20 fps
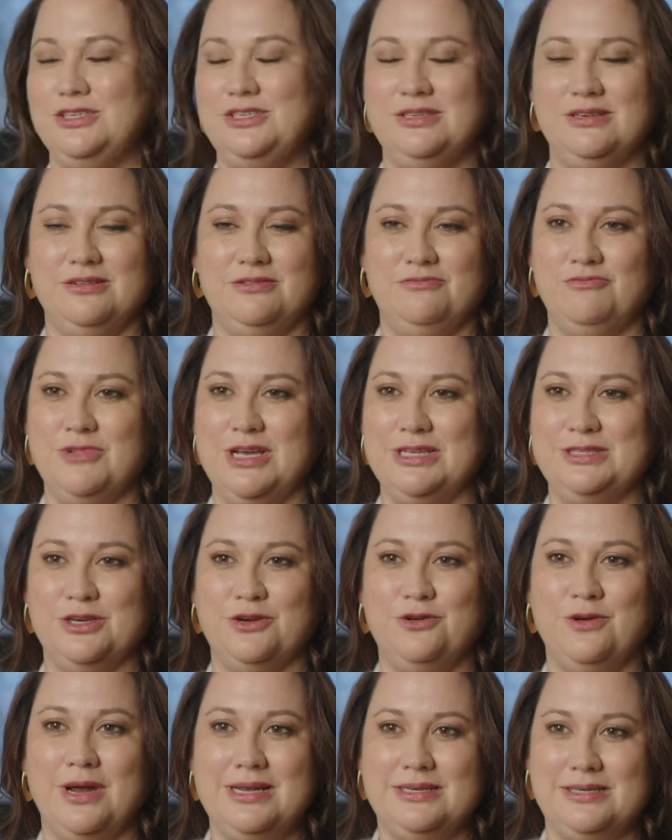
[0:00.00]
just a, it's
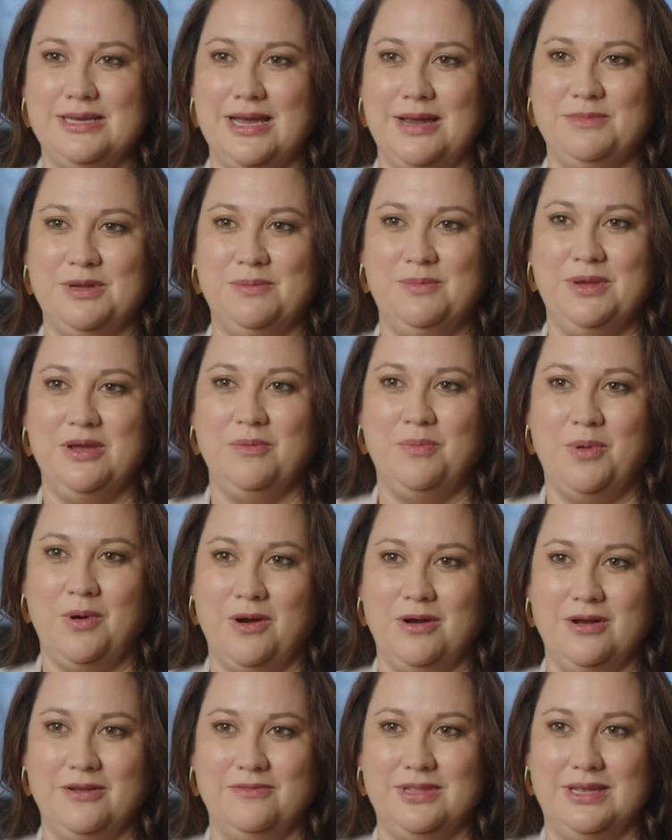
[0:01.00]
a great time to be a
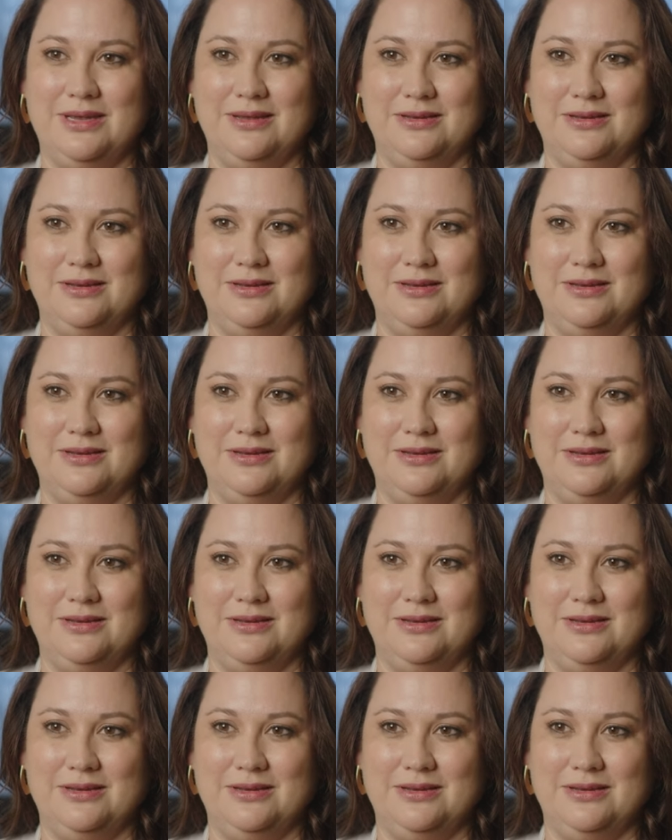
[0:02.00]
part of the